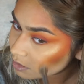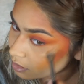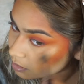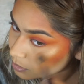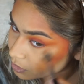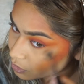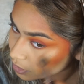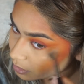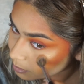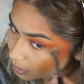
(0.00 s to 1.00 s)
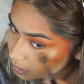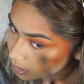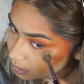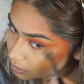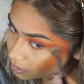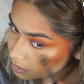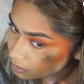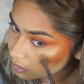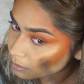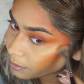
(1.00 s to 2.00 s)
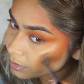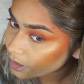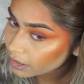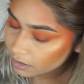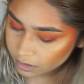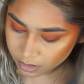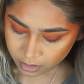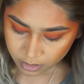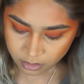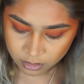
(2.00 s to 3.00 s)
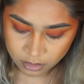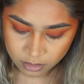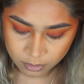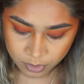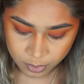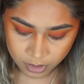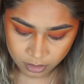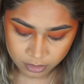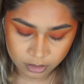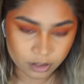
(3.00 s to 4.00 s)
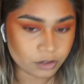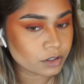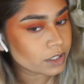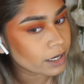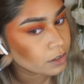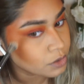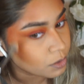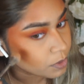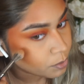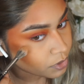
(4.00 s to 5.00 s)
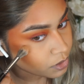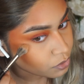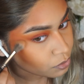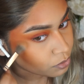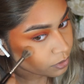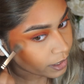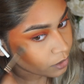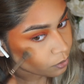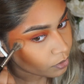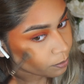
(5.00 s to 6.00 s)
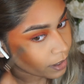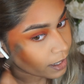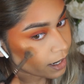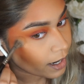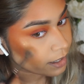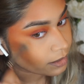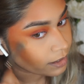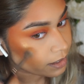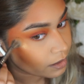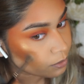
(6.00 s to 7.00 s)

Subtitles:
I'm going to try to blend it out just a little bit. And then I'm going to put it on the other side. So I'm going to put this right where my highlight